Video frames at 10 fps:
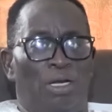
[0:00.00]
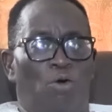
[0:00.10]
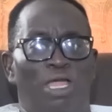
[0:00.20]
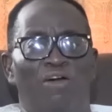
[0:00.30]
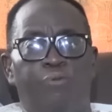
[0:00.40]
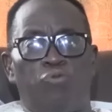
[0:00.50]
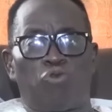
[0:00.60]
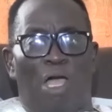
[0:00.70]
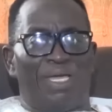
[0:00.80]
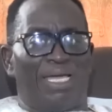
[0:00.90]
Or am from
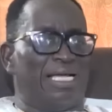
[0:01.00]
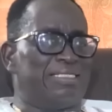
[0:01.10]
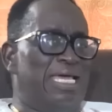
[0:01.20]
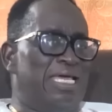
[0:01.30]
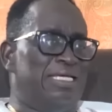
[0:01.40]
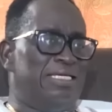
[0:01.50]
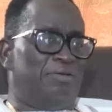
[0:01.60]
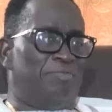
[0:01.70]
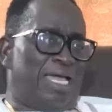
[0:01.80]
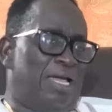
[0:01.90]
so I mean, say
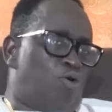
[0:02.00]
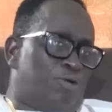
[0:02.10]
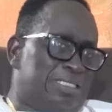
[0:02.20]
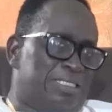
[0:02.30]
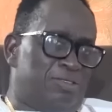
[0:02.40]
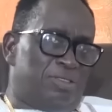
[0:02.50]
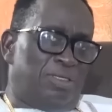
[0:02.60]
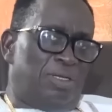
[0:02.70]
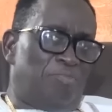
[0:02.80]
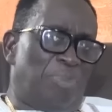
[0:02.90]
my correct.
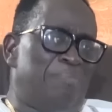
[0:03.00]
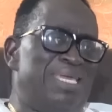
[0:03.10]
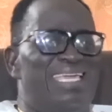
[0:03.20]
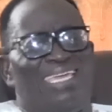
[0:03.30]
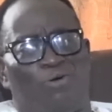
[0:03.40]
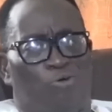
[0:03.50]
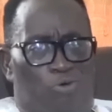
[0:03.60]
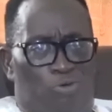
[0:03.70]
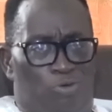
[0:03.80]
But me and yellow.